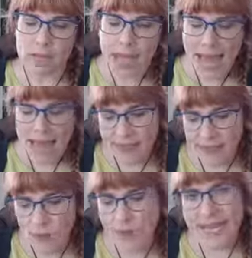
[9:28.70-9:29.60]
and then
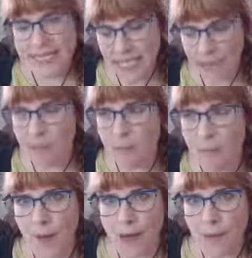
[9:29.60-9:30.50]
we get down to the
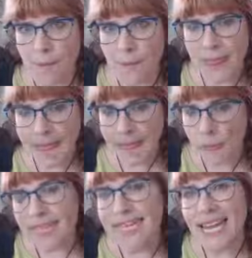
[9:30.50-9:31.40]
bottom and we
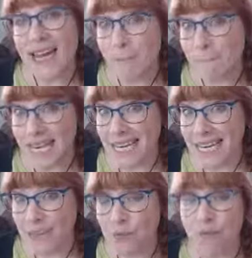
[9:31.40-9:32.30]
take a minute
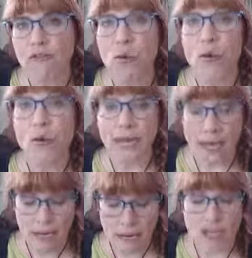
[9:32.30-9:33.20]
before we
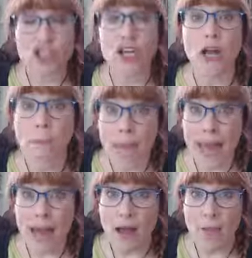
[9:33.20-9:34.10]
jump back
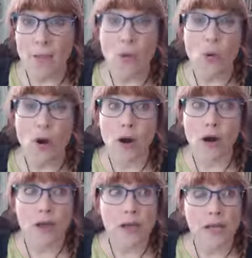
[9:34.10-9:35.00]
up or
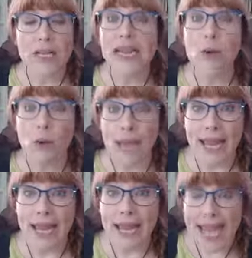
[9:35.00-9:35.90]
click away.
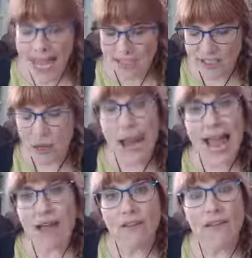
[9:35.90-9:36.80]
And so
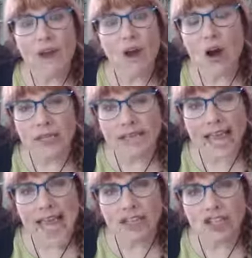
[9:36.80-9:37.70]
having a call to
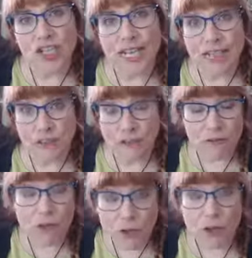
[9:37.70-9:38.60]
action in the
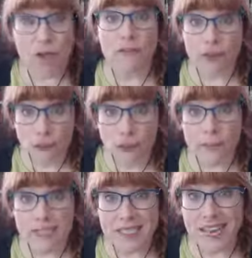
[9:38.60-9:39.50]
footer of your
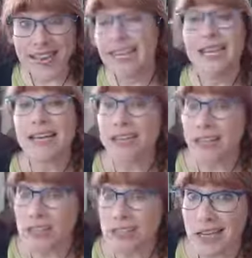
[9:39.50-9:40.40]
website, not
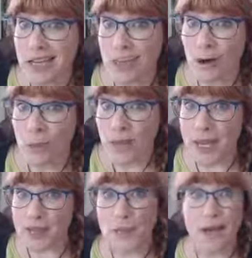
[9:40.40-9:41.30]
just on the home page,
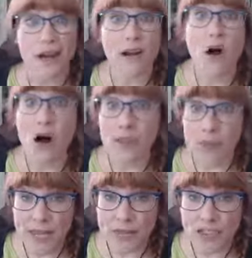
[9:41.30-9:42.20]
but on all the
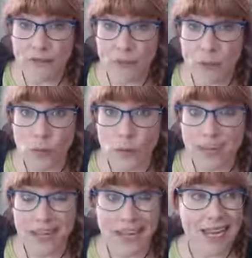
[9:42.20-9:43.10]
pages of your
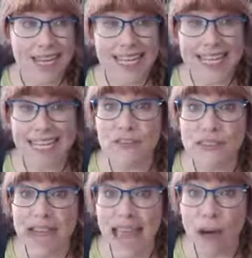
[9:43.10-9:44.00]
website, give
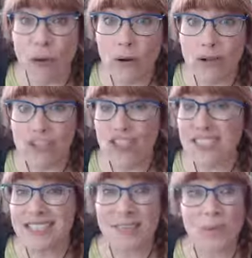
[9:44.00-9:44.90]
now, just a
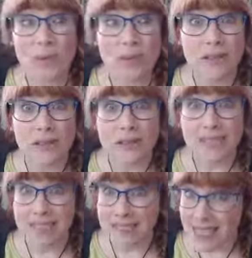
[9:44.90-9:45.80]
simple
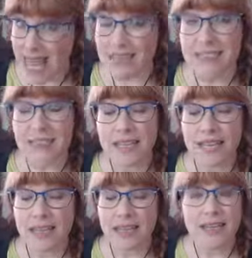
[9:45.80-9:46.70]
text link.
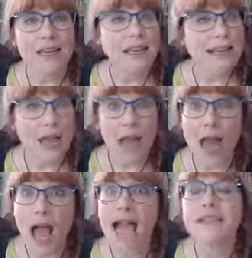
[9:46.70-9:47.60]

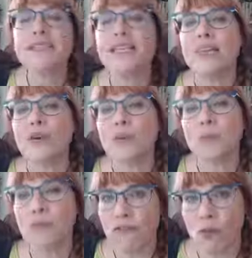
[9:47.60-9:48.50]
I see those
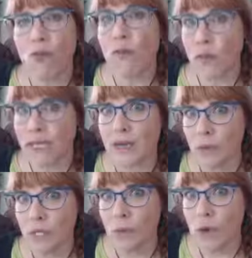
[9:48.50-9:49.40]
perform really,
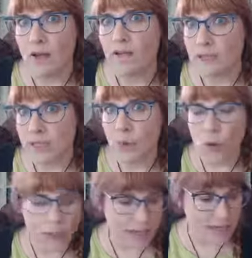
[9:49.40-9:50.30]
really well for some
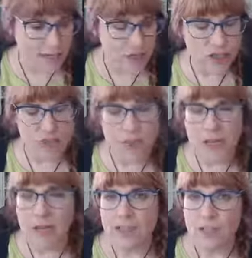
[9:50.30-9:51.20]
organizations,
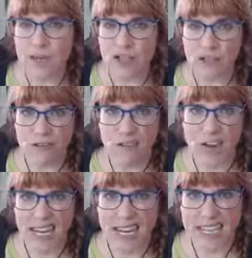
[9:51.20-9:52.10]
especially if you've got a
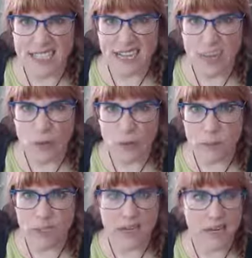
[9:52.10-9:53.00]
nice tight
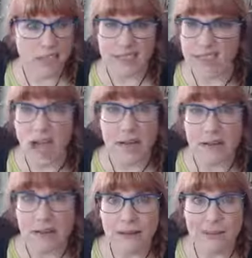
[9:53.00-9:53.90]
website and it's not,
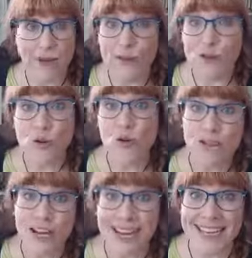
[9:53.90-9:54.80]
you know, scroll for
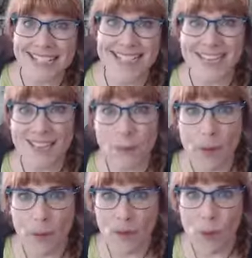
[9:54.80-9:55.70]
days to get to the bottom
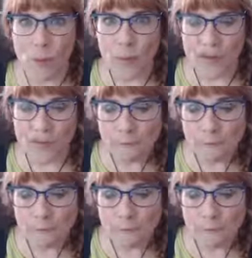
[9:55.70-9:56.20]
of the homepage.